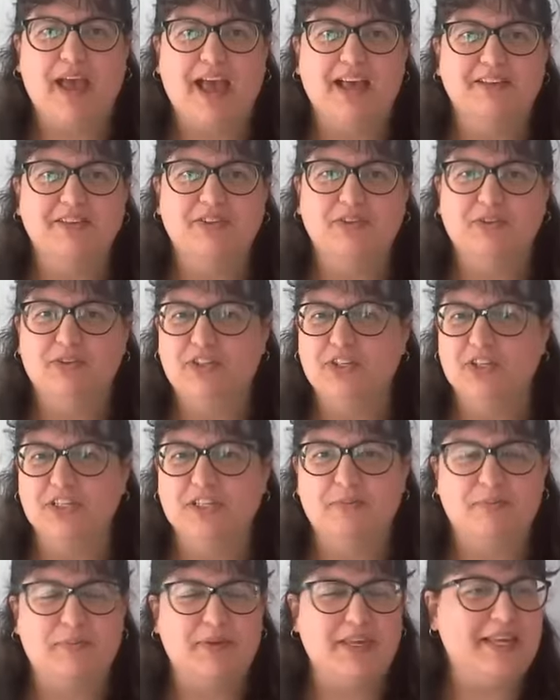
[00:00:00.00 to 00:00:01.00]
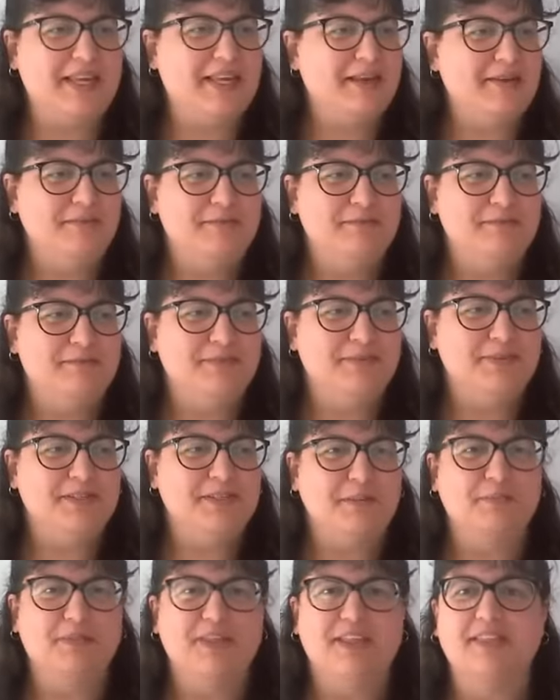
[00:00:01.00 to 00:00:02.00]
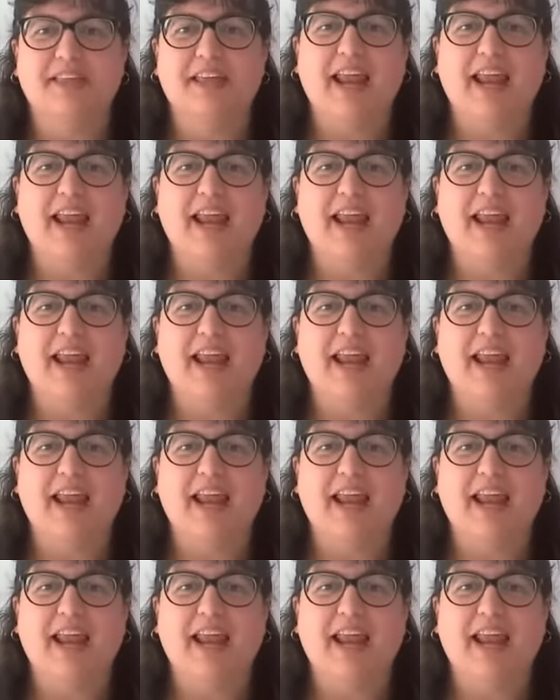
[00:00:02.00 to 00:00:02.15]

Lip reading: past could just be something